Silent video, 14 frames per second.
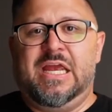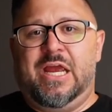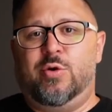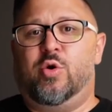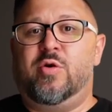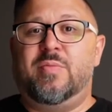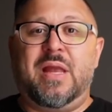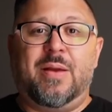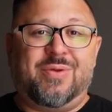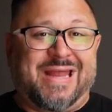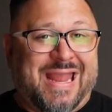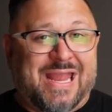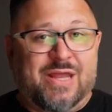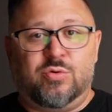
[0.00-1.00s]
in order to be able to
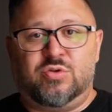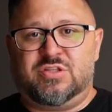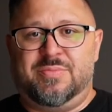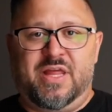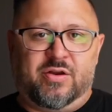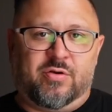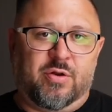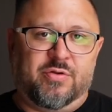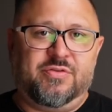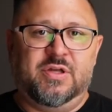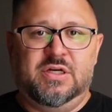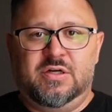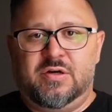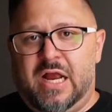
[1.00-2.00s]
handle some of that growth,
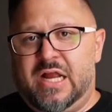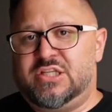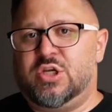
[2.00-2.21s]
right?